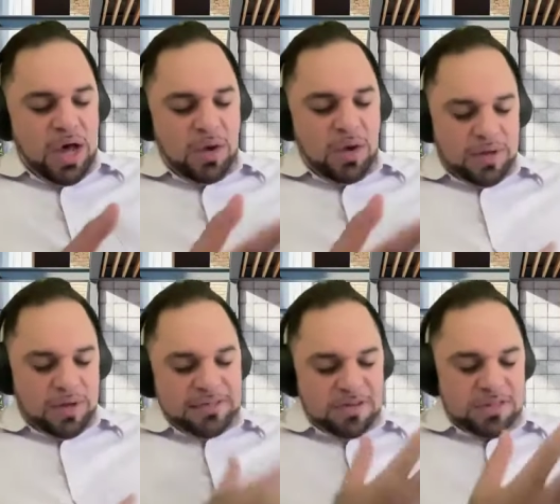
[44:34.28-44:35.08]
uh, when
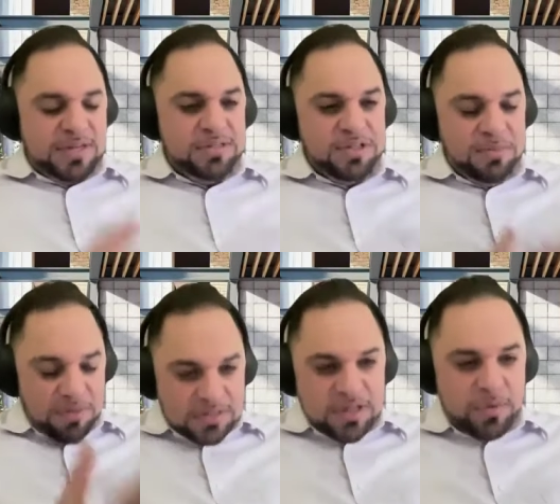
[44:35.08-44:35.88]
kids are sent to the
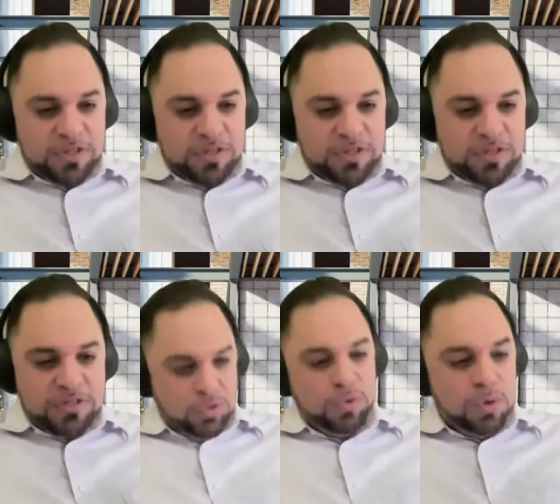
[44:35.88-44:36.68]
madrasa
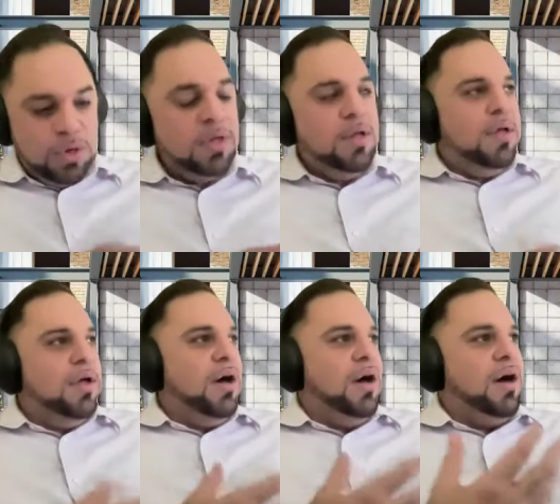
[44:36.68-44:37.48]
which means
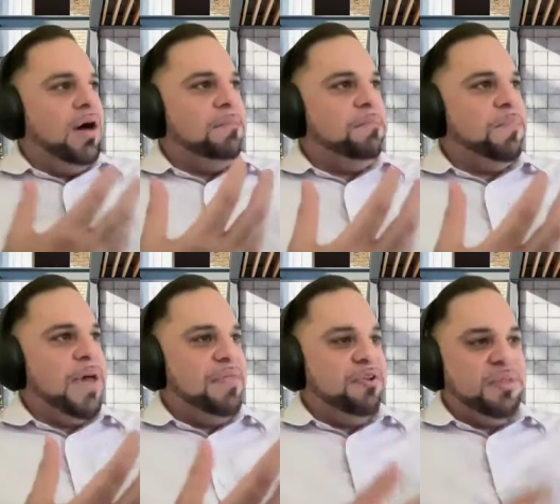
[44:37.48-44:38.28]
school
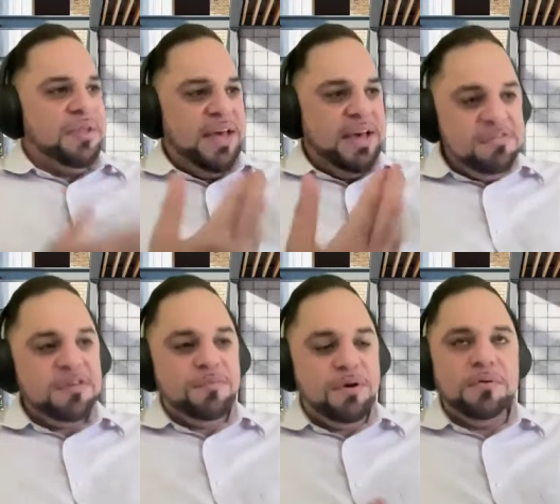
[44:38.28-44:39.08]
um, and they're doing the
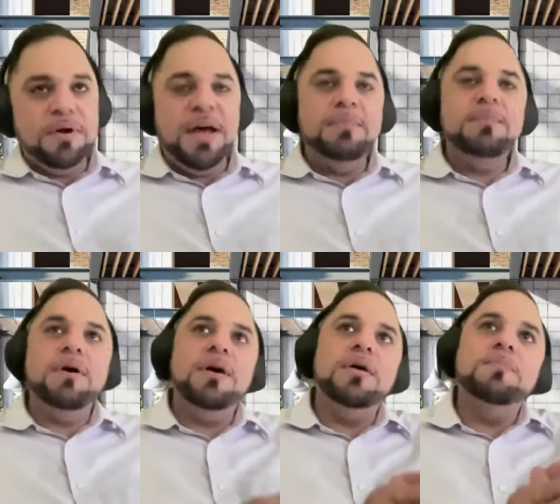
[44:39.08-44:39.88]
Hifz program
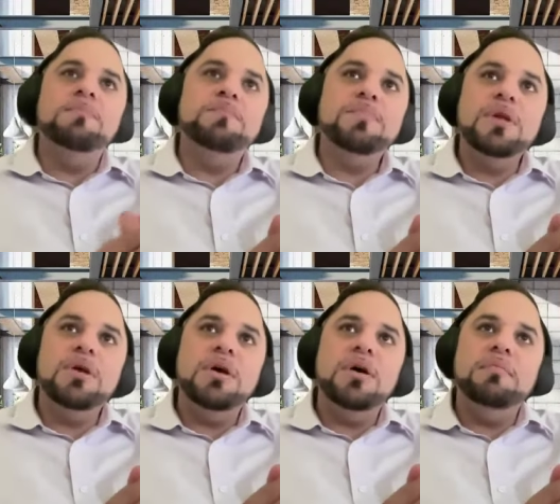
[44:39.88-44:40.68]
um,
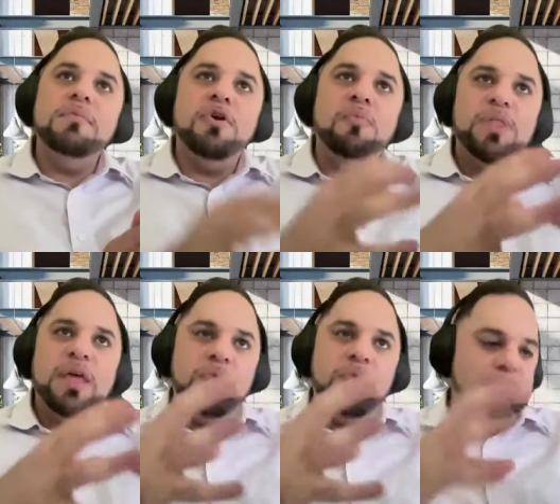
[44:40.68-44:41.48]
uh, or when
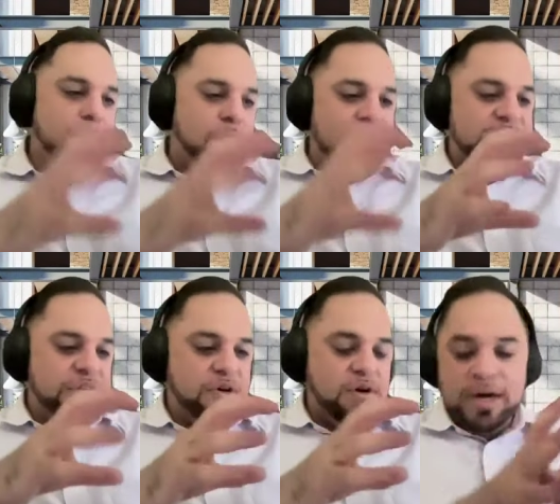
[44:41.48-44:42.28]
they memorize
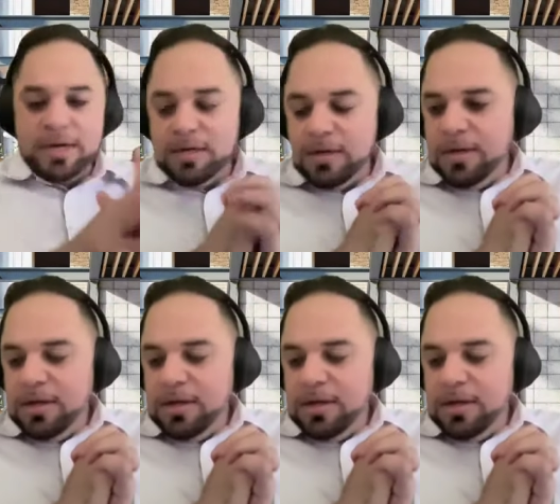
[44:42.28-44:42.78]
the Quran